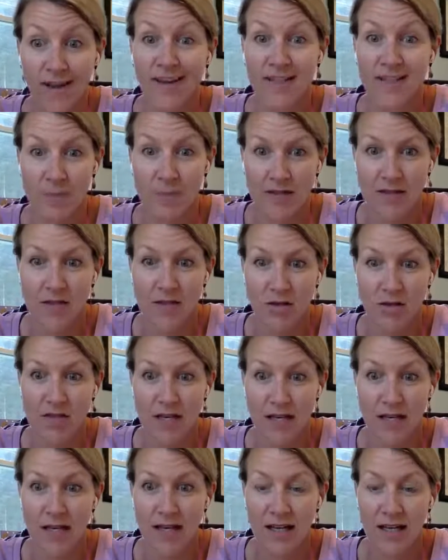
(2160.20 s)
Alliance Mexico
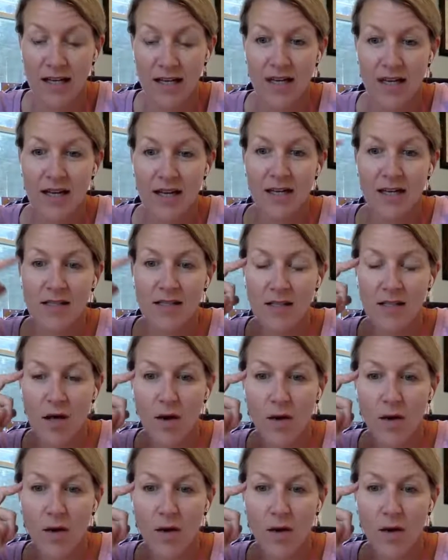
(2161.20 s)
City. Wow.